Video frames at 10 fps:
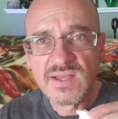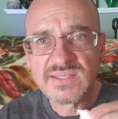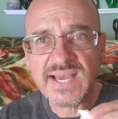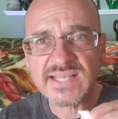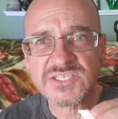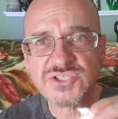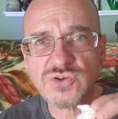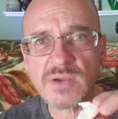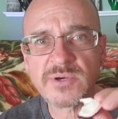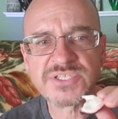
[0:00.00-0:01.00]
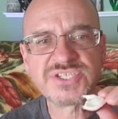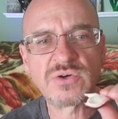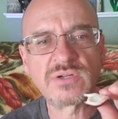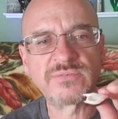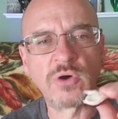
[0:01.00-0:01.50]
Yeah, the strawberry
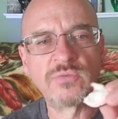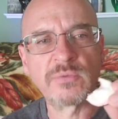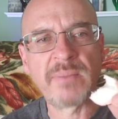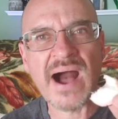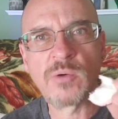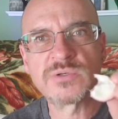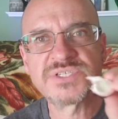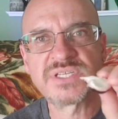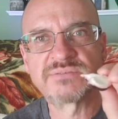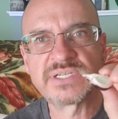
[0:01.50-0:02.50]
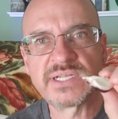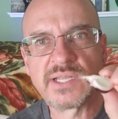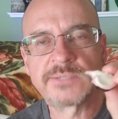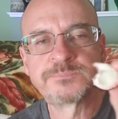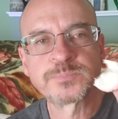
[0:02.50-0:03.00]
sort of overpowers the
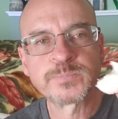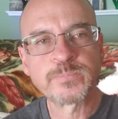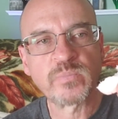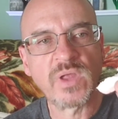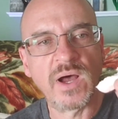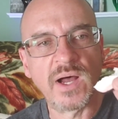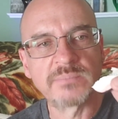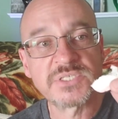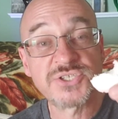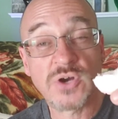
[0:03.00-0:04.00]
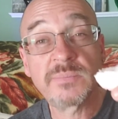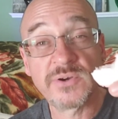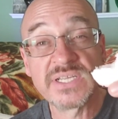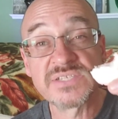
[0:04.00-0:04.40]
vanilla. The strawberry